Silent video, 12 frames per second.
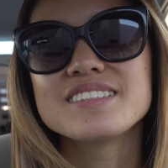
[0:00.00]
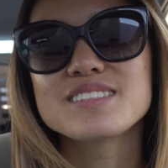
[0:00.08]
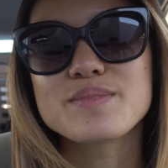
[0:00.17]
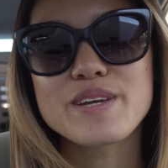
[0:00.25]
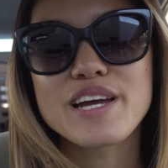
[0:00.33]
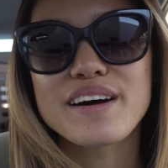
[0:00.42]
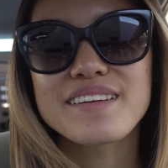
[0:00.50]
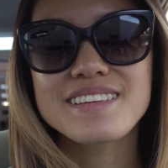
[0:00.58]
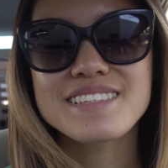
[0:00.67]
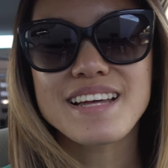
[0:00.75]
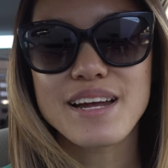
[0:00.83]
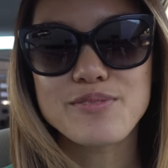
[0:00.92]
to be
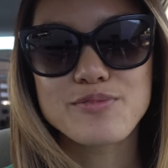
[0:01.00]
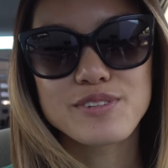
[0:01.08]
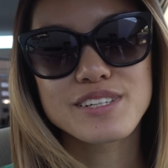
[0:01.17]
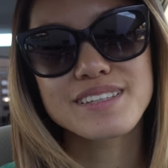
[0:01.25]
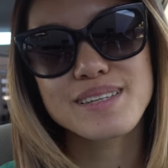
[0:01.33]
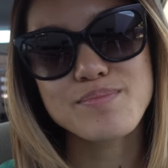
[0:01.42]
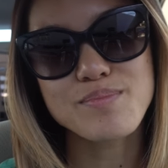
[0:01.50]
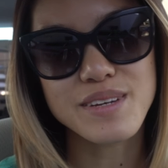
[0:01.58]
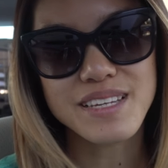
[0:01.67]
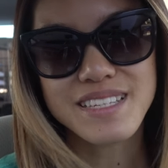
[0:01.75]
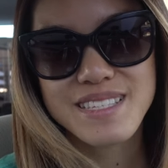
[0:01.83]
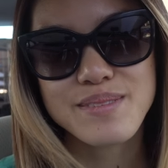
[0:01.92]
honest, I really
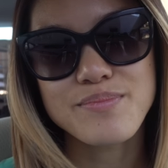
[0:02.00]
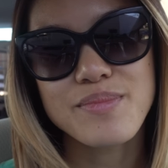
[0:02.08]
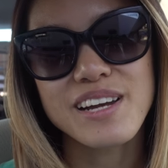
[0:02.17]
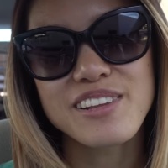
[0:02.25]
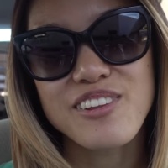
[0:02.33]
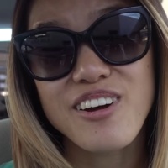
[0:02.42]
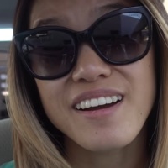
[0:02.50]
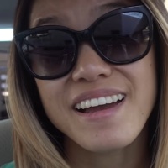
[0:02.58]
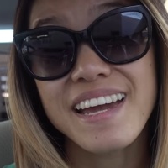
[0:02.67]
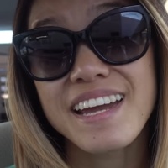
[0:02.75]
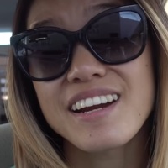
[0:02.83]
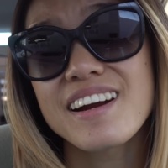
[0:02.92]
miss my long
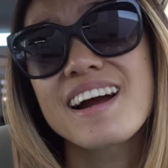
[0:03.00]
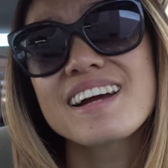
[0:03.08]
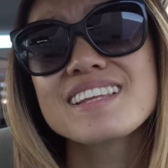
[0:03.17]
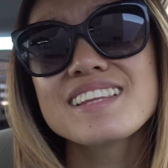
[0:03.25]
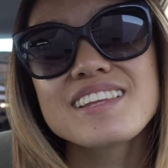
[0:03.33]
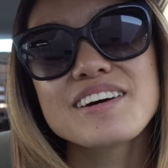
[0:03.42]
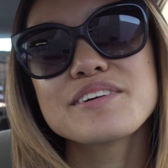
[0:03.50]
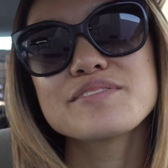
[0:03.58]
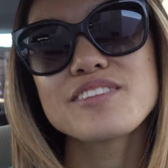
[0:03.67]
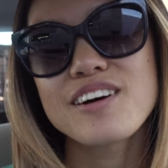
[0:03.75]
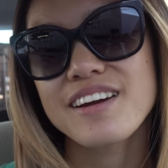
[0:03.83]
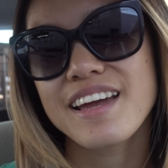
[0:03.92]
hair. I
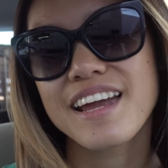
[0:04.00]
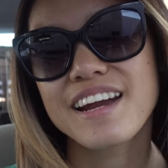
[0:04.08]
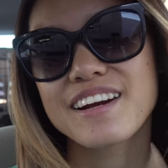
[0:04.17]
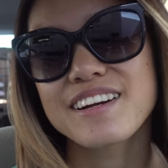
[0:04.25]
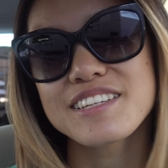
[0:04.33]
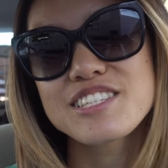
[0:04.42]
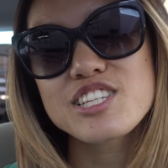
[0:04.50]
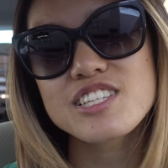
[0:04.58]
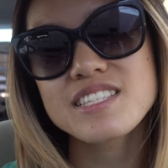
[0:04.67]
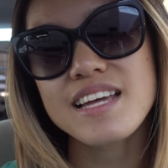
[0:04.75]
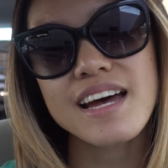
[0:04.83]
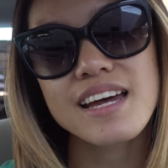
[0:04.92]
love long hair. It's
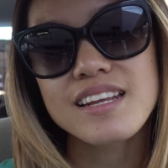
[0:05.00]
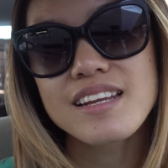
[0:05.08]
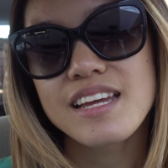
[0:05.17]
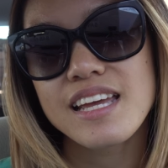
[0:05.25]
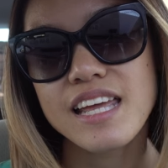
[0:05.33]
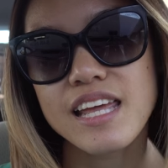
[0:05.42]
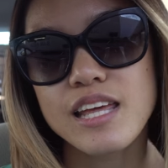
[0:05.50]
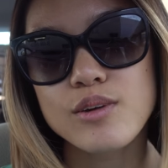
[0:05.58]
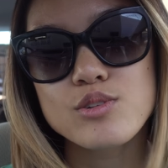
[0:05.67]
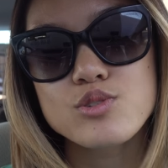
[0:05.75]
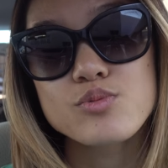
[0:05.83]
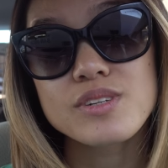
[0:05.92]
just that it
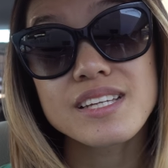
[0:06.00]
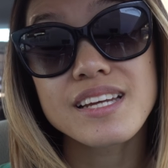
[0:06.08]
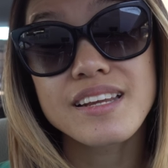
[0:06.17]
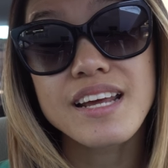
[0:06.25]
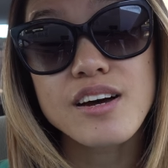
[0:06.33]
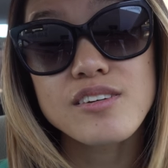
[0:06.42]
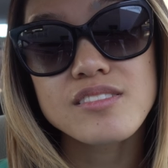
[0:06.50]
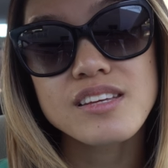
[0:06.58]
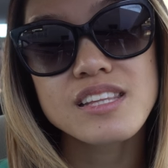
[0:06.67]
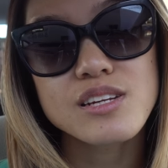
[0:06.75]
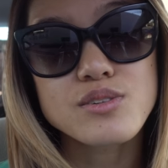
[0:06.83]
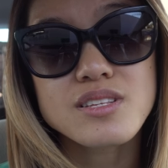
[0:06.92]
was really
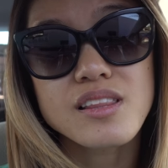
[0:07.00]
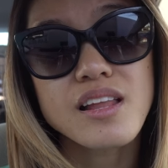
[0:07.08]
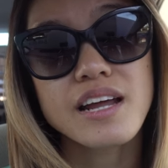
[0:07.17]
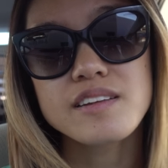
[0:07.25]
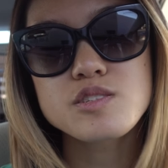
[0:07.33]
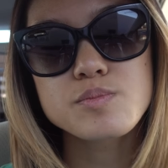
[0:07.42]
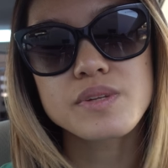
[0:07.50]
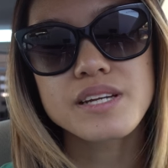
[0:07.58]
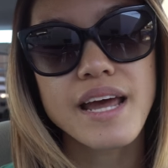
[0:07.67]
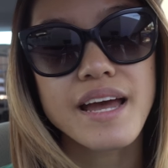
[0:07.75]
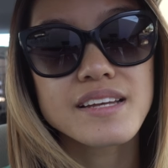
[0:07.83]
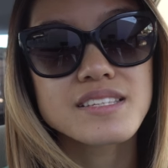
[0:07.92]
unhealthy. There was a lot of split
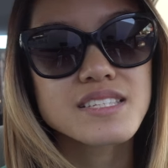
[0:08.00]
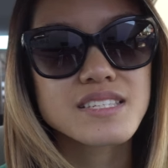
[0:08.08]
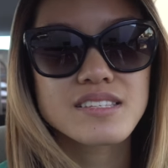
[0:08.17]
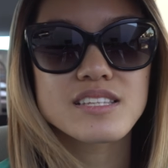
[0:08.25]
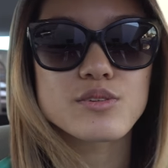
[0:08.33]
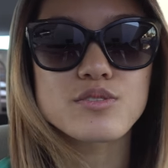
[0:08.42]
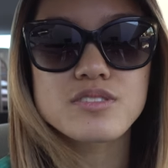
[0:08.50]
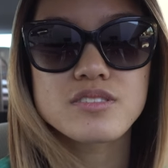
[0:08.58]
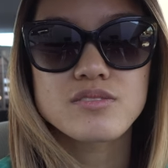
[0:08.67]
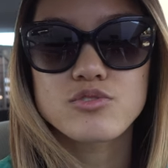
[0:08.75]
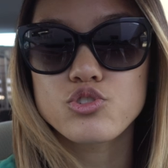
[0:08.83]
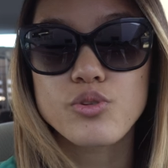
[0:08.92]
ends. There
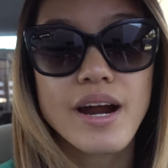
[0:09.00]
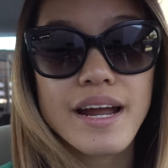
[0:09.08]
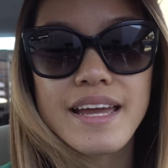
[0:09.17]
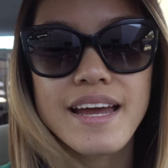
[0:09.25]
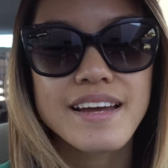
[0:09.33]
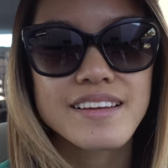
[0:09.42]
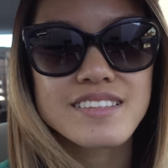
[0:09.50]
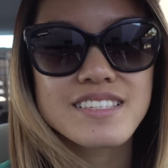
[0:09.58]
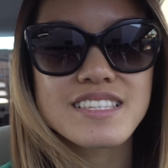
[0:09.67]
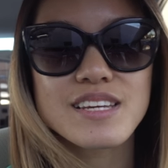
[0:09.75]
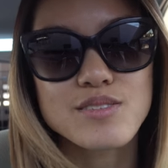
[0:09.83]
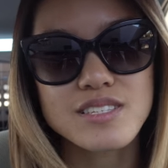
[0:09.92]
was dry
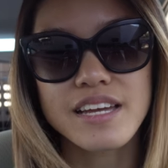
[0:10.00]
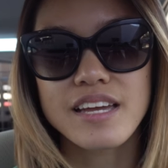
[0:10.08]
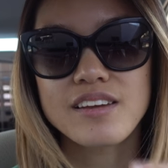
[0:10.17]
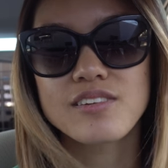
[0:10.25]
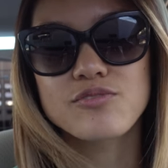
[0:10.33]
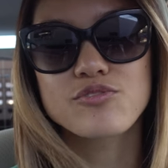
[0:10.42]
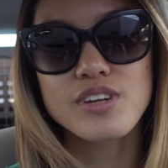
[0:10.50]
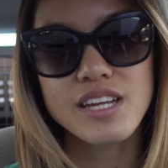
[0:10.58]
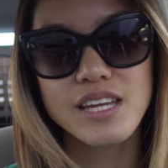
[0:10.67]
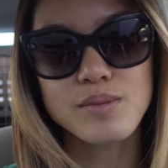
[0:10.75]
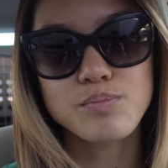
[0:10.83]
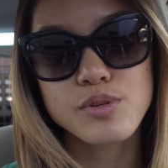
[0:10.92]
ends. It was like
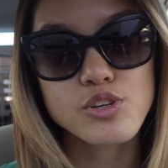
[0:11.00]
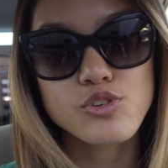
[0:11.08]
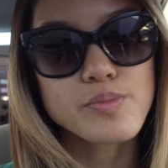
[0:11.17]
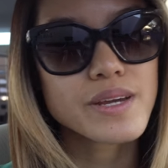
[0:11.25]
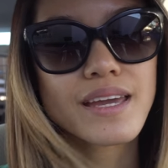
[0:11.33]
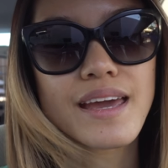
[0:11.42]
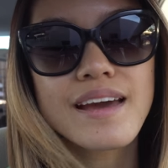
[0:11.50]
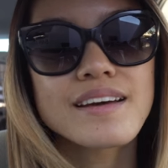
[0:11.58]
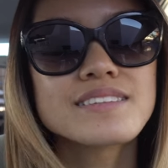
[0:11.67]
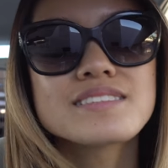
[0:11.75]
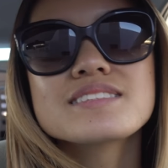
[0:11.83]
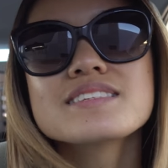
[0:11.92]
freaking pubic
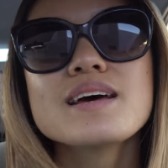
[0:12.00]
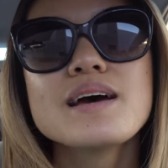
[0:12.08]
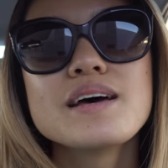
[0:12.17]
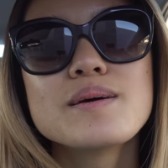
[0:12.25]
ends.